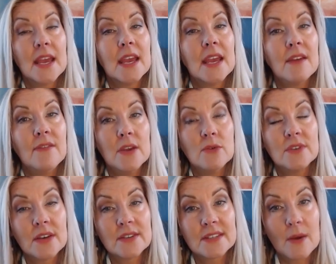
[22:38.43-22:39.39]
if you
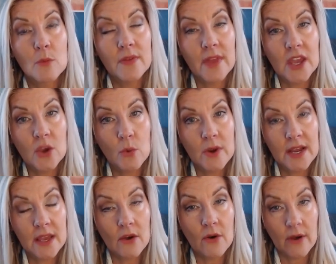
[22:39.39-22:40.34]
tell someone that you want to
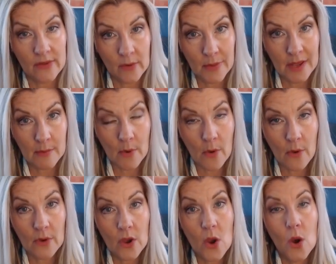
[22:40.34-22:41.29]
kill other
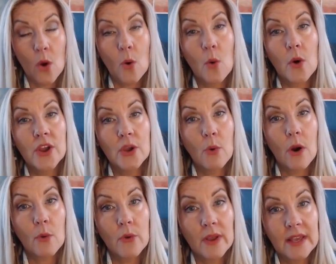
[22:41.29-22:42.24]
people, or you
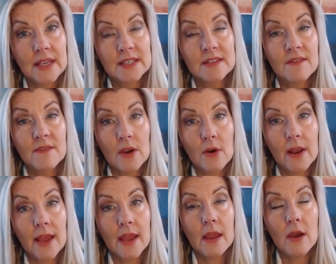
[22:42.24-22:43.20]
are really
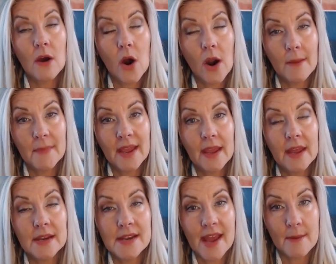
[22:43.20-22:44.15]
severely harming
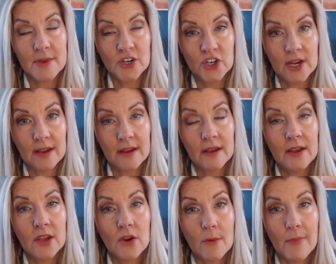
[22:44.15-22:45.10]
and damaging
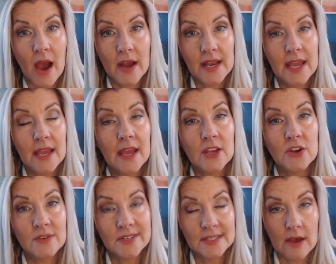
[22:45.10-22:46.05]
your body and
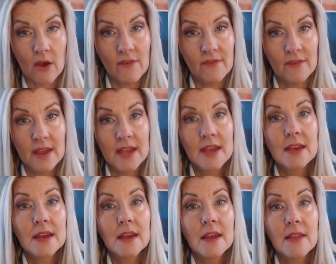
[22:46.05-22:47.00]
yourself,
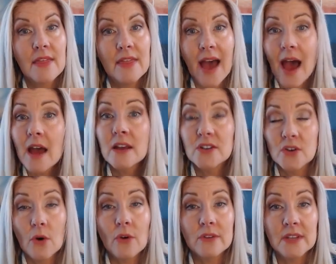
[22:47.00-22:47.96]
that
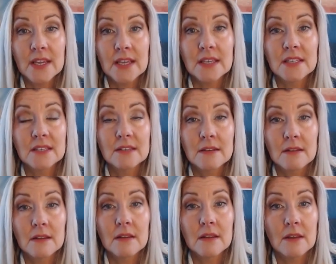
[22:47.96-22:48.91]
adult is
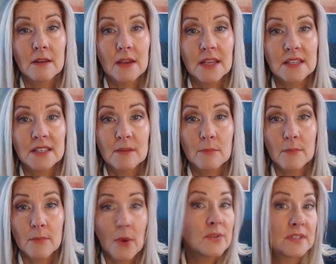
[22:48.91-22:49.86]

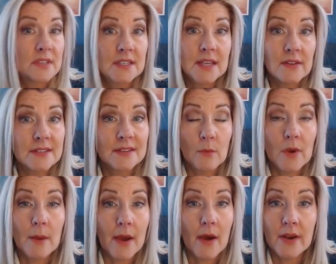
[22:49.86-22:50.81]
supposed to tell
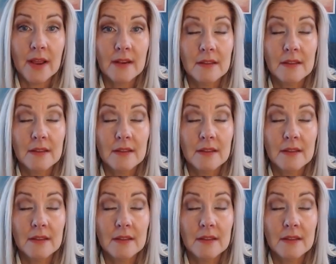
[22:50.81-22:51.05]
someone about it.